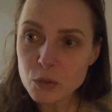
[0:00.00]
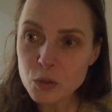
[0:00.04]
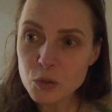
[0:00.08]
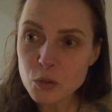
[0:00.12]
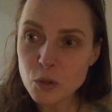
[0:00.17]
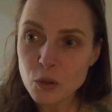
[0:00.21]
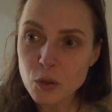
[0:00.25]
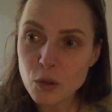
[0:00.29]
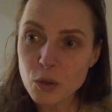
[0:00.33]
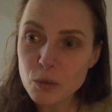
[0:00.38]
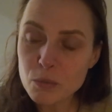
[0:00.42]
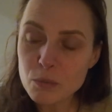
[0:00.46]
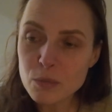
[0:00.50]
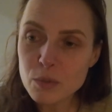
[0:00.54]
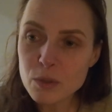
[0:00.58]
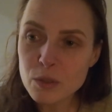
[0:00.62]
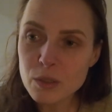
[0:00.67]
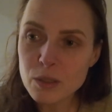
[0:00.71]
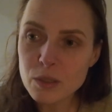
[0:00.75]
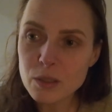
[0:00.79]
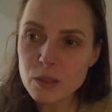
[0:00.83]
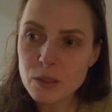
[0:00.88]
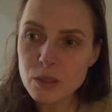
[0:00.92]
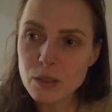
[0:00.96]

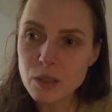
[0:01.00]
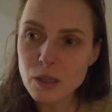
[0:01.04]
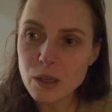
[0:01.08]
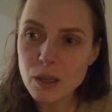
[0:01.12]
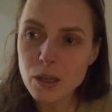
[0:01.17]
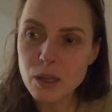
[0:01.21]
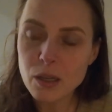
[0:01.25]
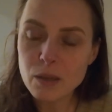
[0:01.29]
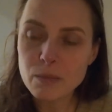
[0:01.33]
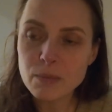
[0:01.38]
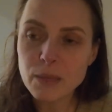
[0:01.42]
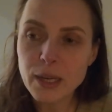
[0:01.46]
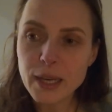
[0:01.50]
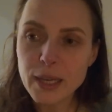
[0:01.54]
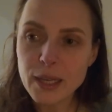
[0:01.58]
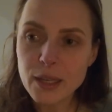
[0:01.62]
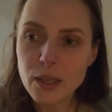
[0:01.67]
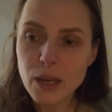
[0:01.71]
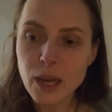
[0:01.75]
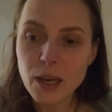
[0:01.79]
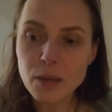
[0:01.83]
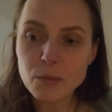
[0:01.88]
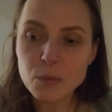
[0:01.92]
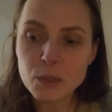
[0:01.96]
terms,
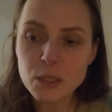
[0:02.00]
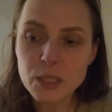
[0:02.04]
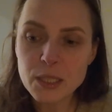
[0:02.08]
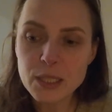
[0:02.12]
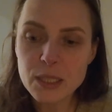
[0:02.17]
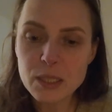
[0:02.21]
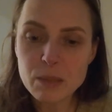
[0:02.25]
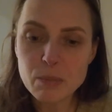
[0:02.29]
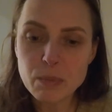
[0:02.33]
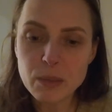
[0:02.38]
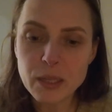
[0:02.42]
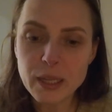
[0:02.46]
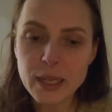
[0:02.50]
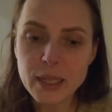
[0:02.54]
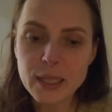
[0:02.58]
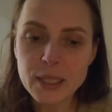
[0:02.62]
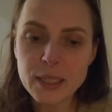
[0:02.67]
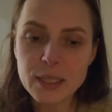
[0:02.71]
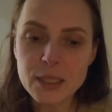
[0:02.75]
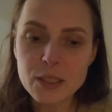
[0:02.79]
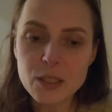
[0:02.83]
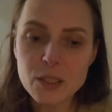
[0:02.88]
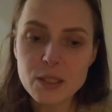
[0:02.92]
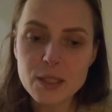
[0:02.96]
I would explain
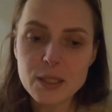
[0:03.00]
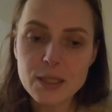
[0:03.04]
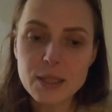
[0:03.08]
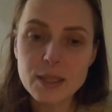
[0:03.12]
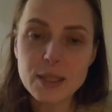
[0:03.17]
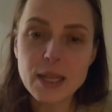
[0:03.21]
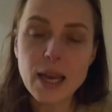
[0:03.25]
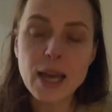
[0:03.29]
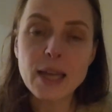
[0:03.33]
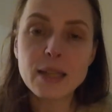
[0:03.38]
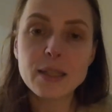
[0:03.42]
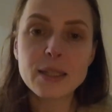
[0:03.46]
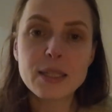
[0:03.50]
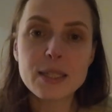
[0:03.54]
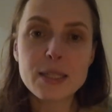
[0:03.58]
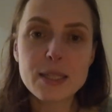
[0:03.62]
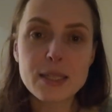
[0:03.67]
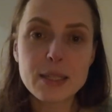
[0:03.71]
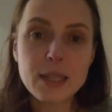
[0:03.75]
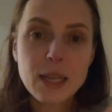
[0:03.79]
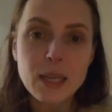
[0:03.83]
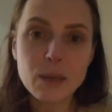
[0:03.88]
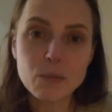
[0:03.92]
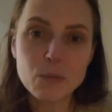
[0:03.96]
it that this
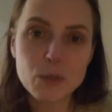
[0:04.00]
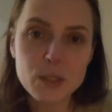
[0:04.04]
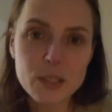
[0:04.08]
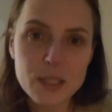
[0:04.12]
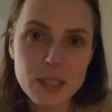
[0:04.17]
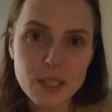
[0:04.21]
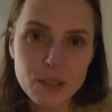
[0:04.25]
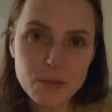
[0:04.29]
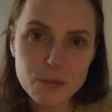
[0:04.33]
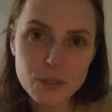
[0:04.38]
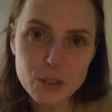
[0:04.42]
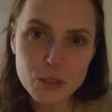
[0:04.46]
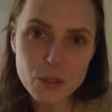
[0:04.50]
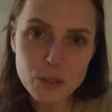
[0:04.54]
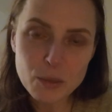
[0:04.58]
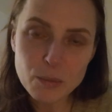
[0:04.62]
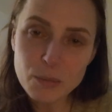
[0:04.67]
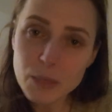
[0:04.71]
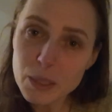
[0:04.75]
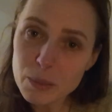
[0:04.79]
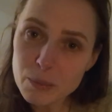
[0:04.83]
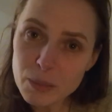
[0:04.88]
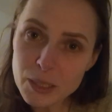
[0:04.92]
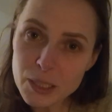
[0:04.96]
name was given to
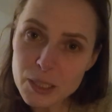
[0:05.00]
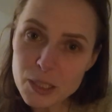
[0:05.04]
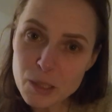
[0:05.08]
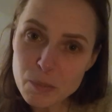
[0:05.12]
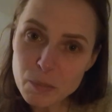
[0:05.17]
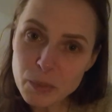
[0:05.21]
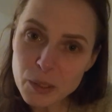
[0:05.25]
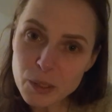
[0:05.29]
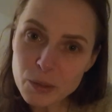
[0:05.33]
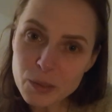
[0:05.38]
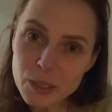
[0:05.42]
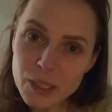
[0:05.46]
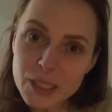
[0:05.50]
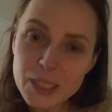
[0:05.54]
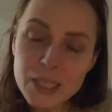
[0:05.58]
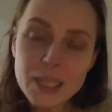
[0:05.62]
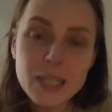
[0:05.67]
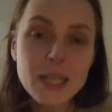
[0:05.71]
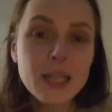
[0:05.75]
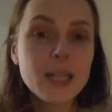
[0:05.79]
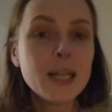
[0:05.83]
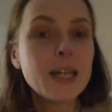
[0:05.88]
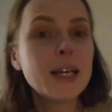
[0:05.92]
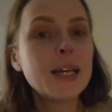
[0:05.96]
me by Spirit.
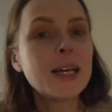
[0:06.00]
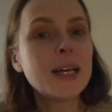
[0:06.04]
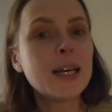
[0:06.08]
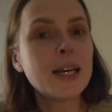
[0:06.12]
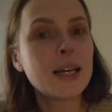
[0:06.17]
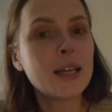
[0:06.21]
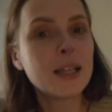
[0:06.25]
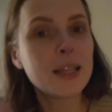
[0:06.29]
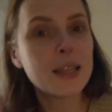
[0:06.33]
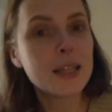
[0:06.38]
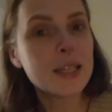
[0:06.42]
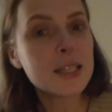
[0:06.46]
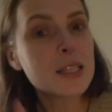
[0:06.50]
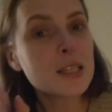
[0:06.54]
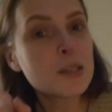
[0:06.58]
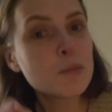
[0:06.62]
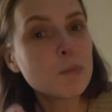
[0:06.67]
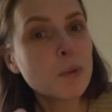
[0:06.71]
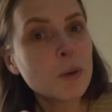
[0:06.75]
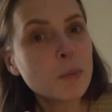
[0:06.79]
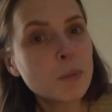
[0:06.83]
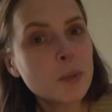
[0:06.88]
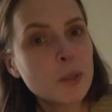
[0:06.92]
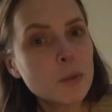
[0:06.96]
This is
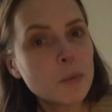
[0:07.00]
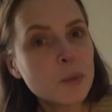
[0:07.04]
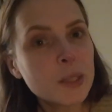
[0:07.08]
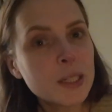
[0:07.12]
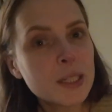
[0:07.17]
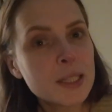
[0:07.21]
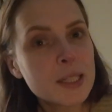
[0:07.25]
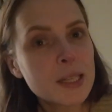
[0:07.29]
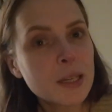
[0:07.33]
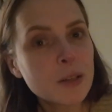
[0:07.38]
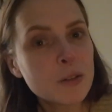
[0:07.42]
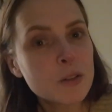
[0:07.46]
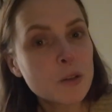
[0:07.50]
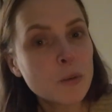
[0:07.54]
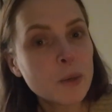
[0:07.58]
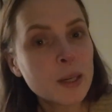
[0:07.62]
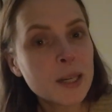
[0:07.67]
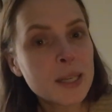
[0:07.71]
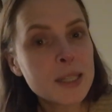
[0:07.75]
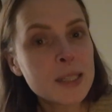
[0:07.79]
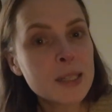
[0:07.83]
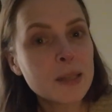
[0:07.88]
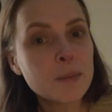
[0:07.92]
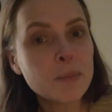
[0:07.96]
probably where it sounds
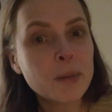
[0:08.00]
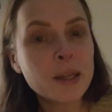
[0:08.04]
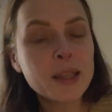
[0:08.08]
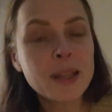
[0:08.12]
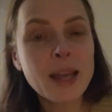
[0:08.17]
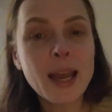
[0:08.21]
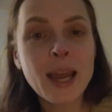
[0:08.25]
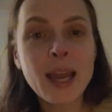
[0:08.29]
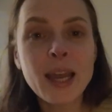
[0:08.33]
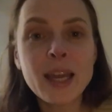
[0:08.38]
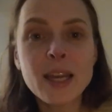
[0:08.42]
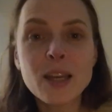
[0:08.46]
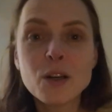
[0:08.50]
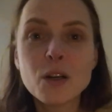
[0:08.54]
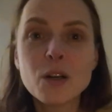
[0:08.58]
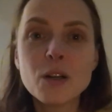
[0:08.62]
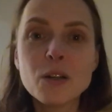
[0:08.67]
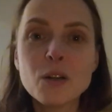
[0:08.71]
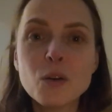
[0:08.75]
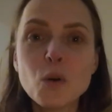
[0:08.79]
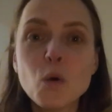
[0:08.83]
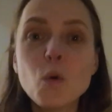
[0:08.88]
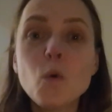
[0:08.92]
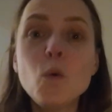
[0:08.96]
crazy, but hey,
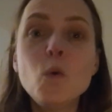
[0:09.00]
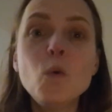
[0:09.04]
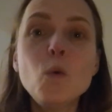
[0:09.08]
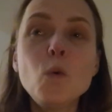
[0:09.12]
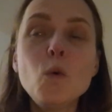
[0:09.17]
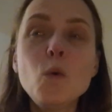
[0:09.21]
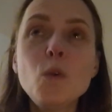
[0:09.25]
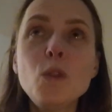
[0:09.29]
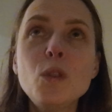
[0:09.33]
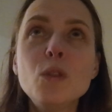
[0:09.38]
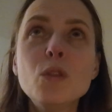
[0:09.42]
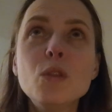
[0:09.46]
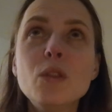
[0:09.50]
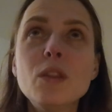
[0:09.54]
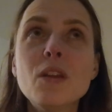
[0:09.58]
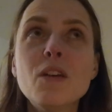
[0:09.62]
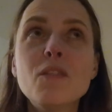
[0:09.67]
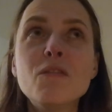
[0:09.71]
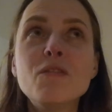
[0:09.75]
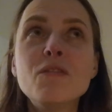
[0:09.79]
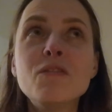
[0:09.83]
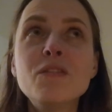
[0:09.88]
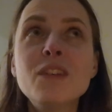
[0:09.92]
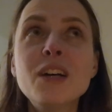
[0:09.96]
who the
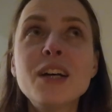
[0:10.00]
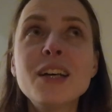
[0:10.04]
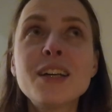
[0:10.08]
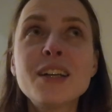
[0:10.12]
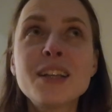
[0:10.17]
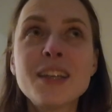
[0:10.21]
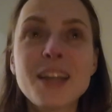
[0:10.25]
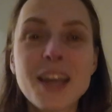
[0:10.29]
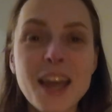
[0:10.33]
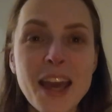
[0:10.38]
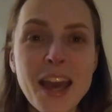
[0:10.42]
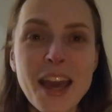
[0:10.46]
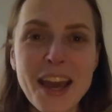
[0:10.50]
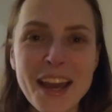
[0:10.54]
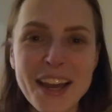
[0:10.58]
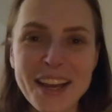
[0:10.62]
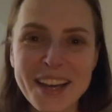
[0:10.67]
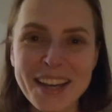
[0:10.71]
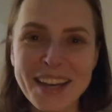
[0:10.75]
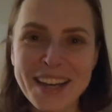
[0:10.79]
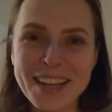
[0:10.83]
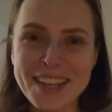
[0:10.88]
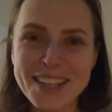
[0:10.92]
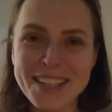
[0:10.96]
fuck
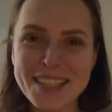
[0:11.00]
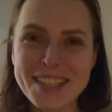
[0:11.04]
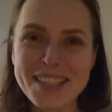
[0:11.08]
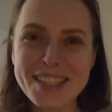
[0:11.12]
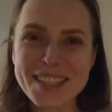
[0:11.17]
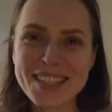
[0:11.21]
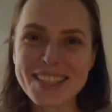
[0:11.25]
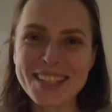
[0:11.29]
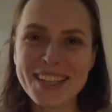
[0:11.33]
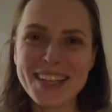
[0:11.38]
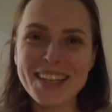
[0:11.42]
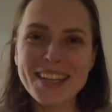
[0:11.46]
cares?